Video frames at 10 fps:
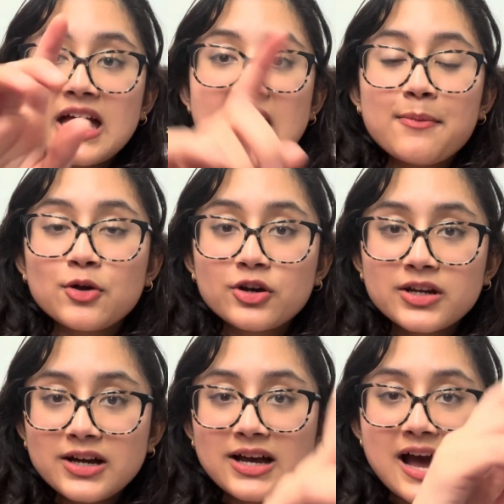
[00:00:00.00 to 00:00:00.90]
I'm not going
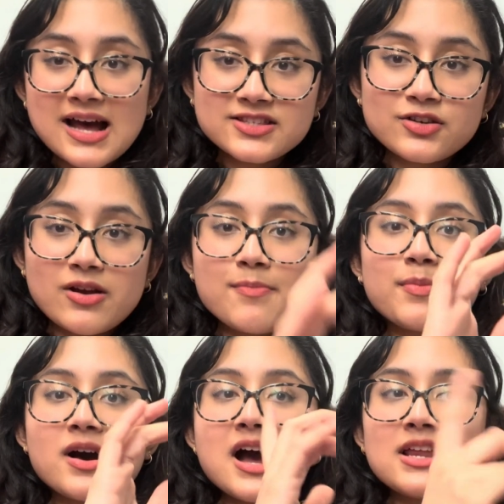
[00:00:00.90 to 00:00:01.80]
to answer it,
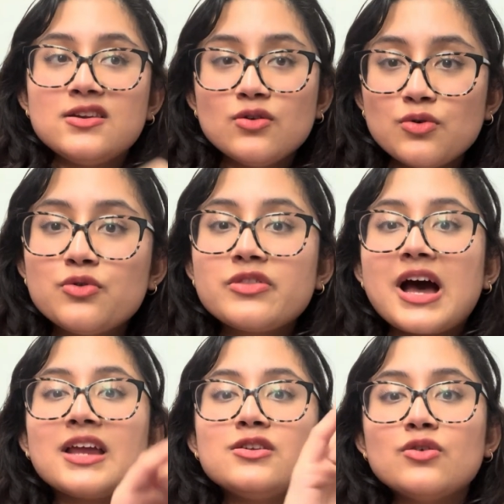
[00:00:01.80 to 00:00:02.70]
but I know that
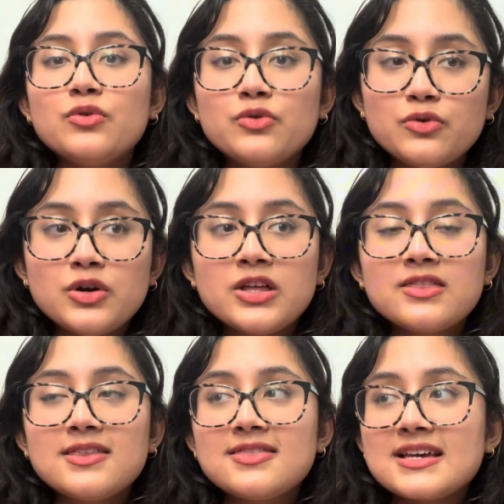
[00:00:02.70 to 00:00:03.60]
I know
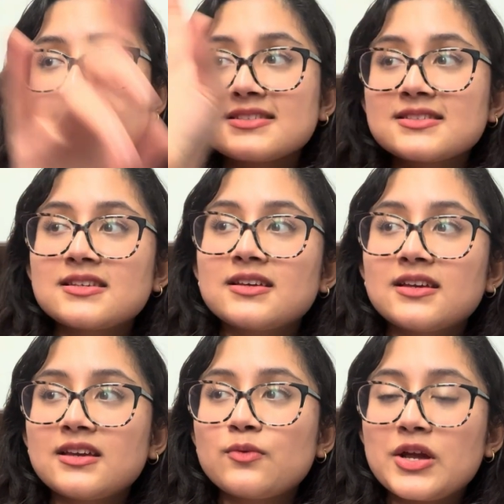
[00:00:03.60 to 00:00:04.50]
that this
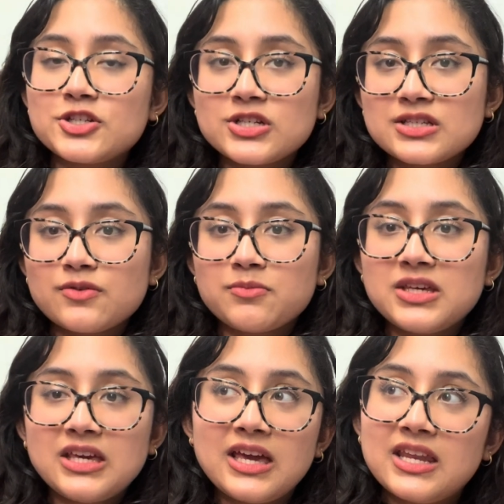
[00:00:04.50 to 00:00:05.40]
question is from
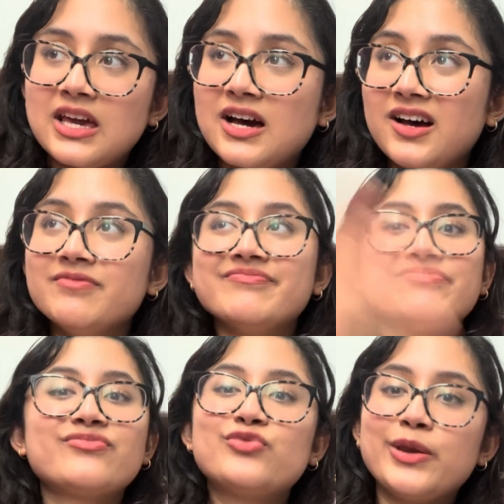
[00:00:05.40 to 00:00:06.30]
key area
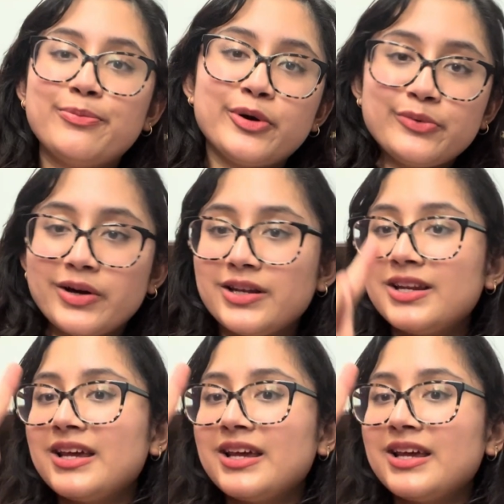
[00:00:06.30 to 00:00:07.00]
3.1